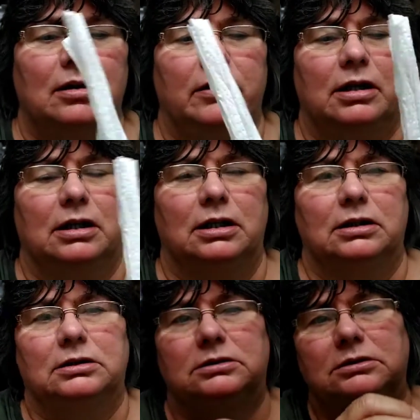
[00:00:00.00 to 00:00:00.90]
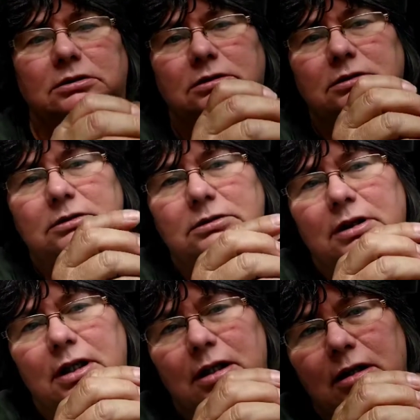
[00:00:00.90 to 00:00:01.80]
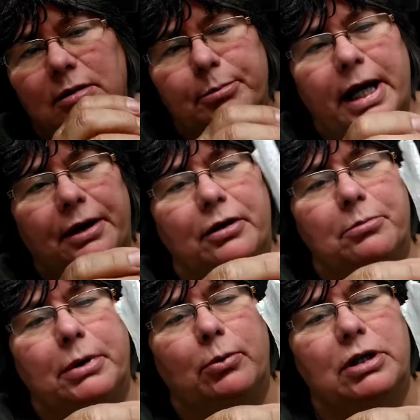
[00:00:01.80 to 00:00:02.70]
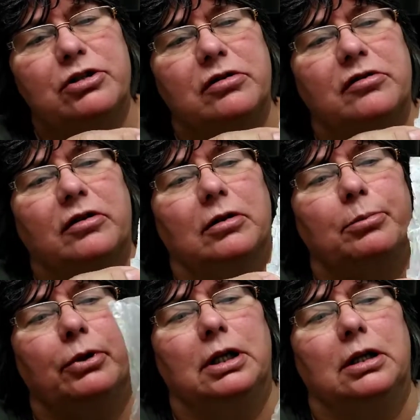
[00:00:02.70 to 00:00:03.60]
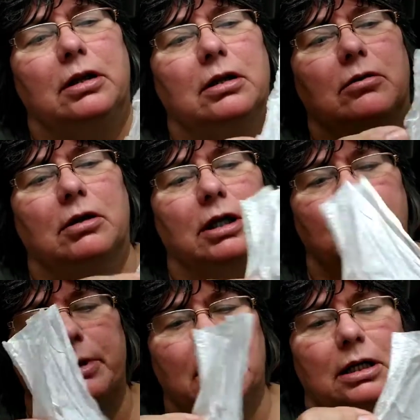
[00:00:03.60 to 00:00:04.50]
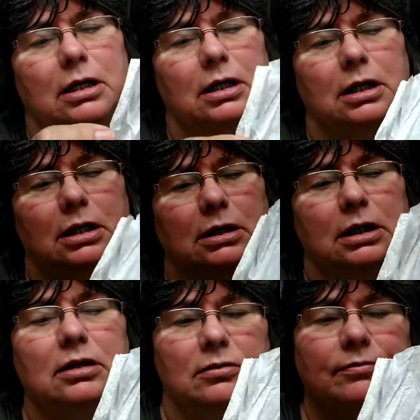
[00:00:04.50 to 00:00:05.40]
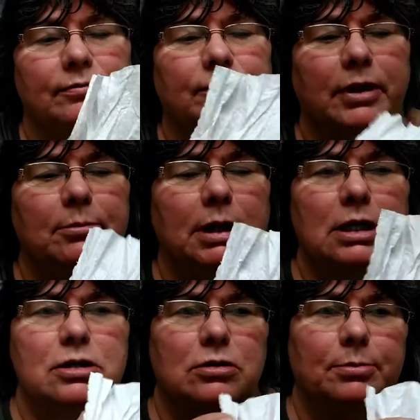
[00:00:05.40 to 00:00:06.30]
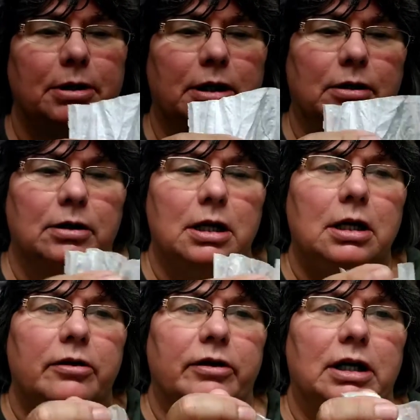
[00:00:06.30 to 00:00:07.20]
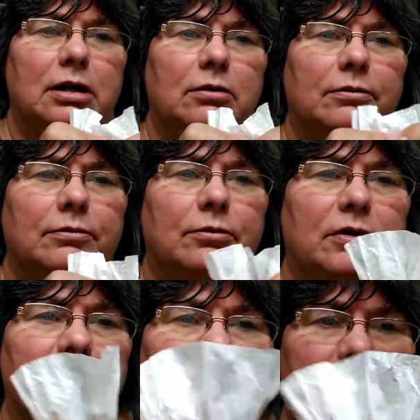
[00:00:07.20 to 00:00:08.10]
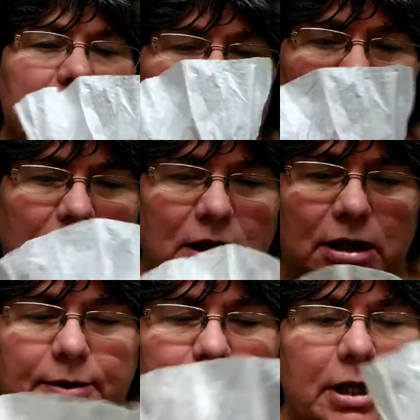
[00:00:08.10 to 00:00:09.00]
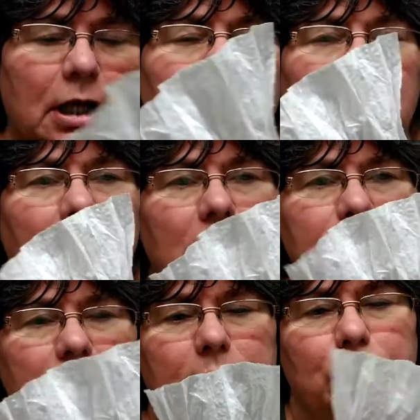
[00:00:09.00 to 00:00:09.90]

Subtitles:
the pattern, but once you start putting the acrylic paint on it, it might show up a little. So anyhow, we scrunch that all up. And I'll show you